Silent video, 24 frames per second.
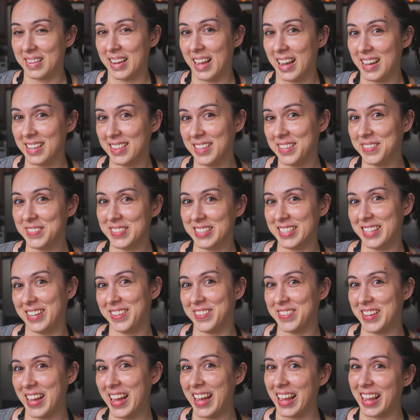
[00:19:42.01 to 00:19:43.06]
I think we did
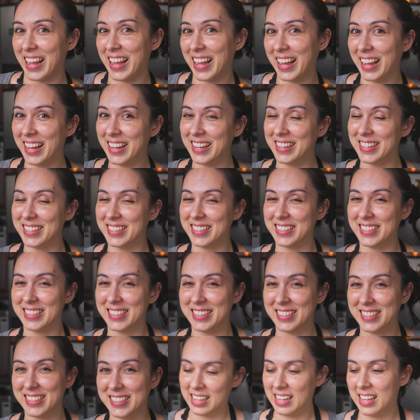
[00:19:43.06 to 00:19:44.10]
okay.
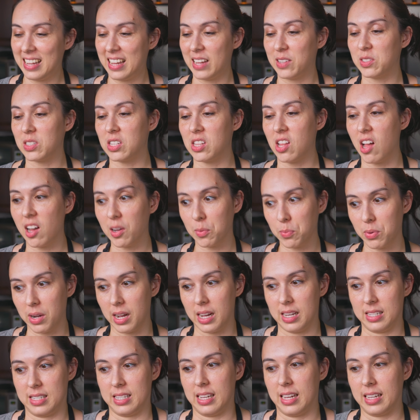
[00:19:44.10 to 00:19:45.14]
It was a long
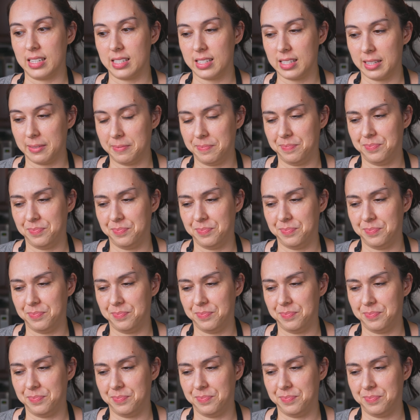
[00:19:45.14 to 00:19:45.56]
process.